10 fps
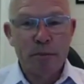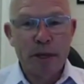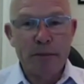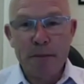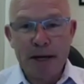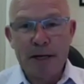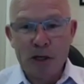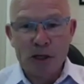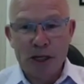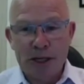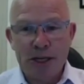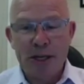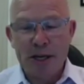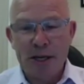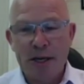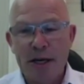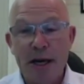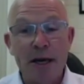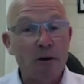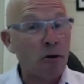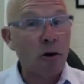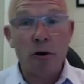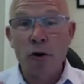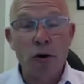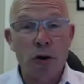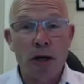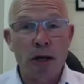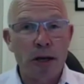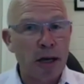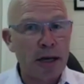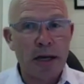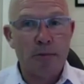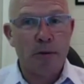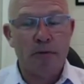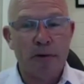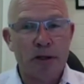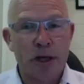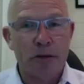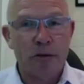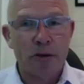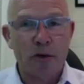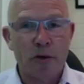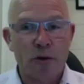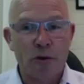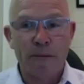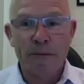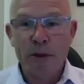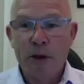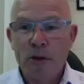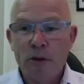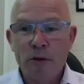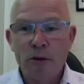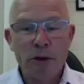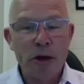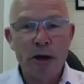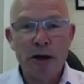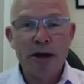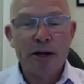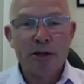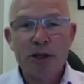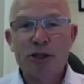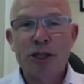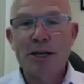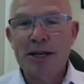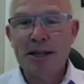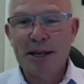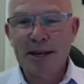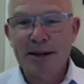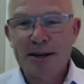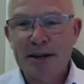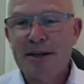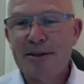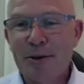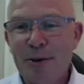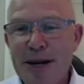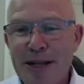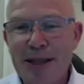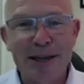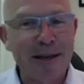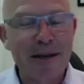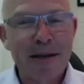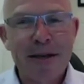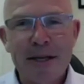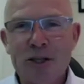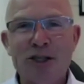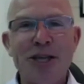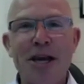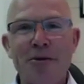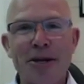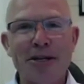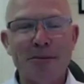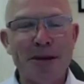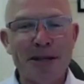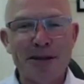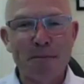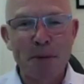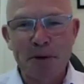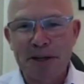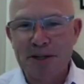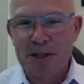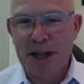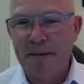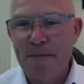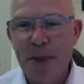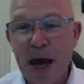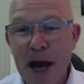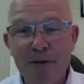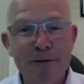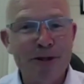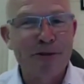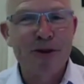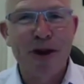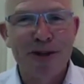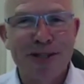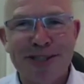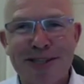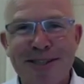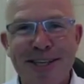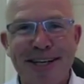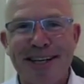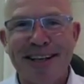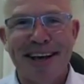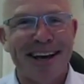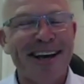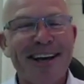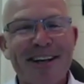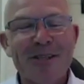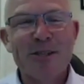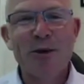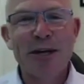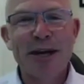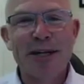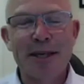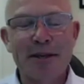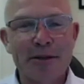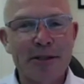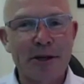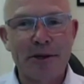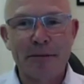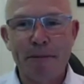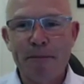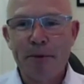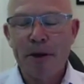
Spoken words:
their money sitting in an account, not earning any profit share at all. True. Just sitting there, doing nothing. That's staggering to me, that people can just have hundreds of dollars sitting there doing nothing. True.